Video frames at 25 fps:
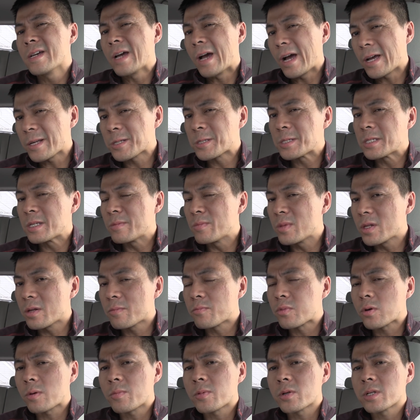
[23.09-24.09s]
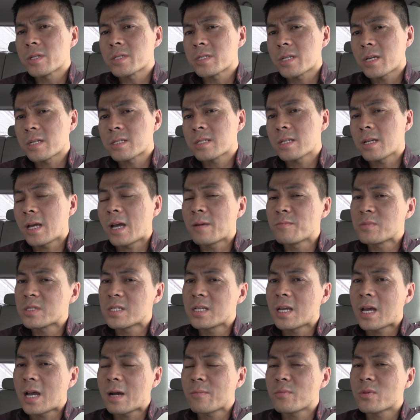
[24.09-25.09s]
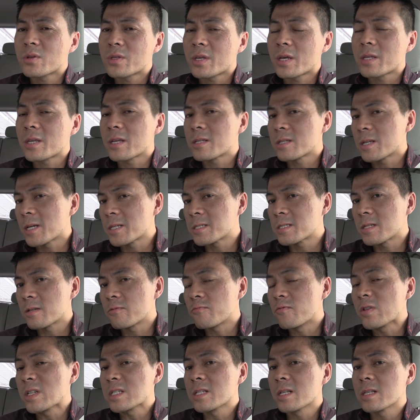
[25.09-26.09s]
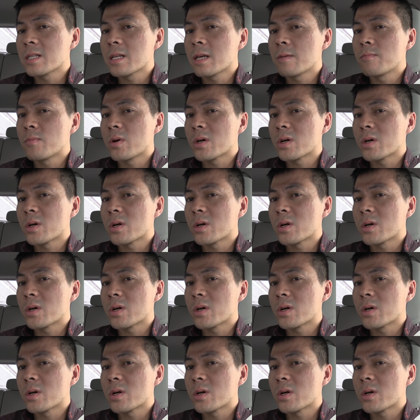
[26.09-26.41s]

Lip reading: has similar properties as MC Hammer that I tested recently,